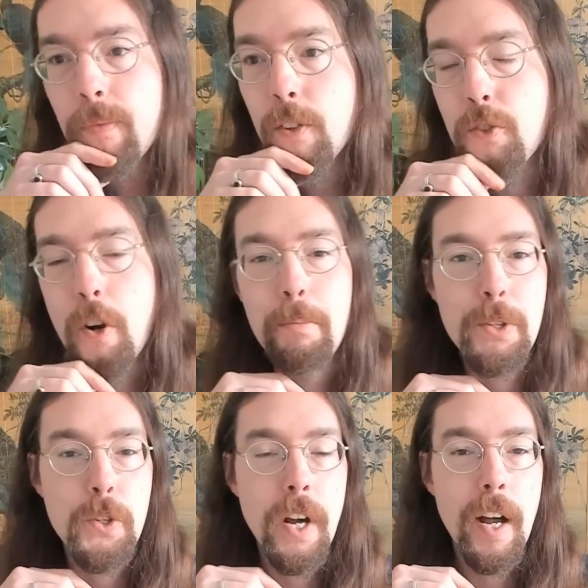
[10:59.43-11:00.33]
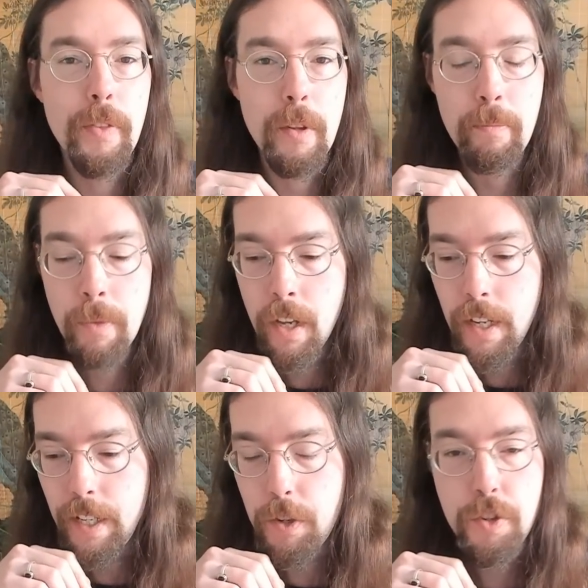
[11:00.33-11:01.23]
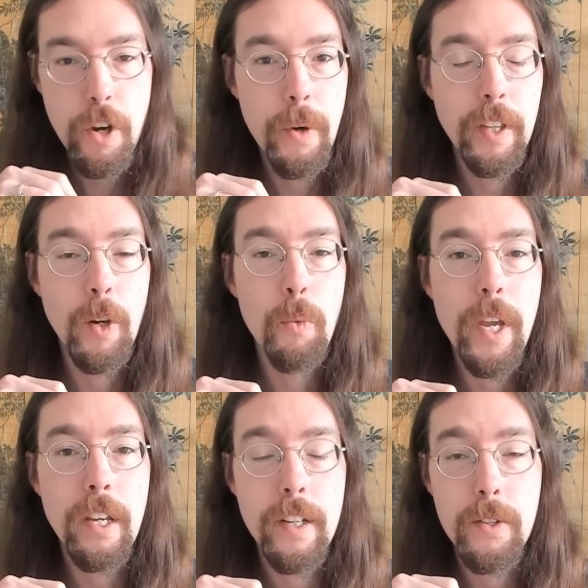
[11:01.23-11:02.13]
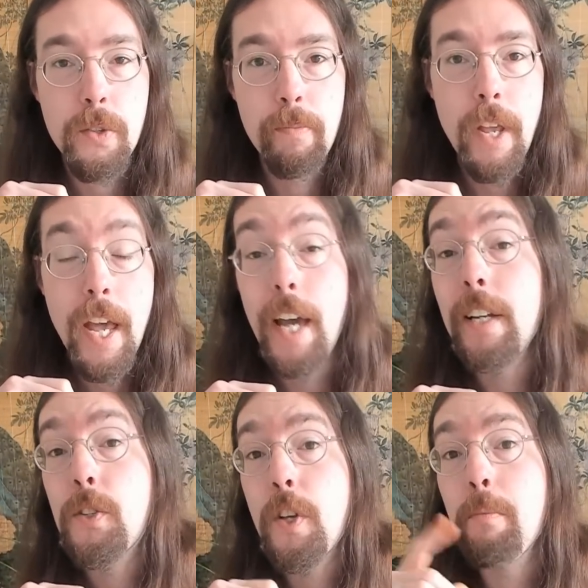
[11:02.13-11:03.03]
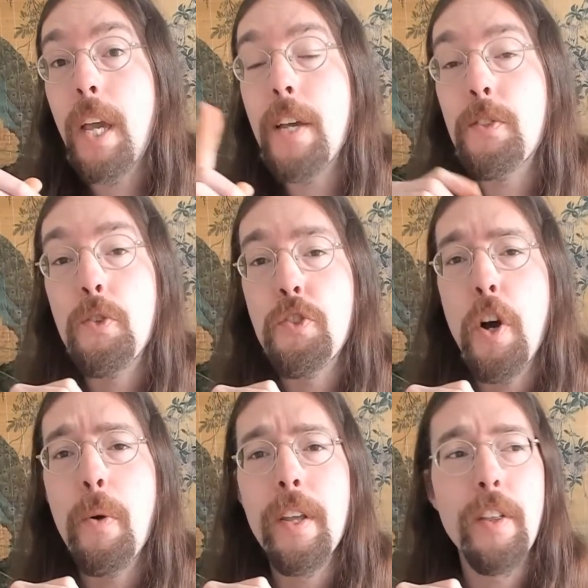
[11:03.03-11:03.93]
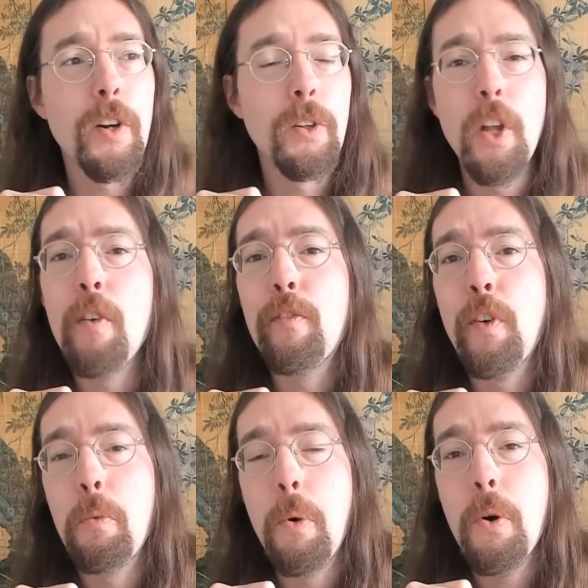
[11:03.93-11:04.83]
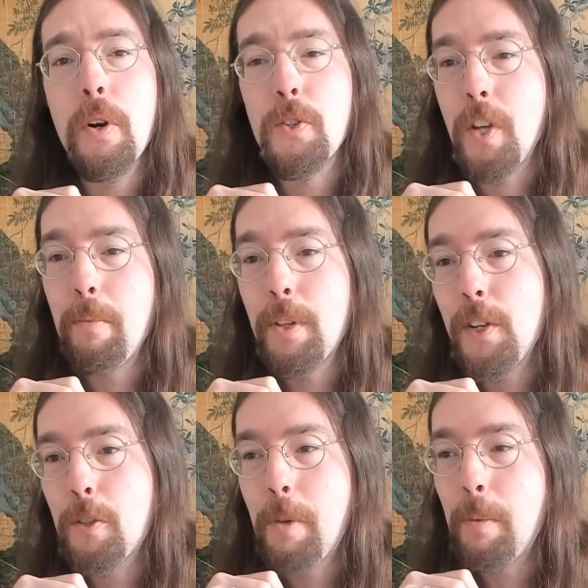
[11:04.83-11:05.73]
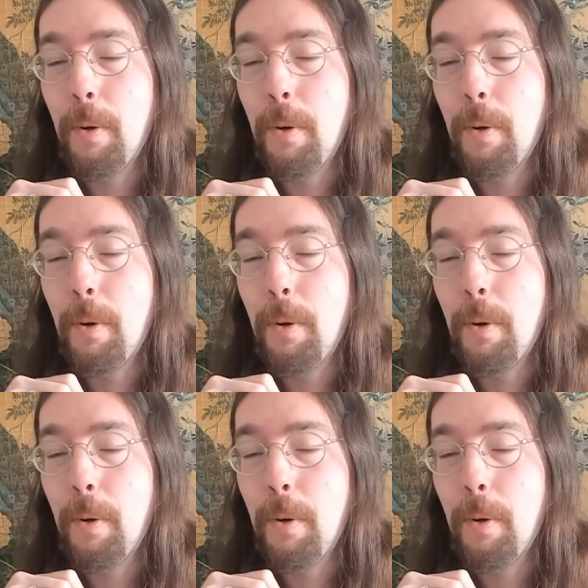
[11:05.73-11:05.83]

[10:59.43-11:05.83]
Trump has conned them into showing their weakness and in some cases showing their love for war. Some of these people,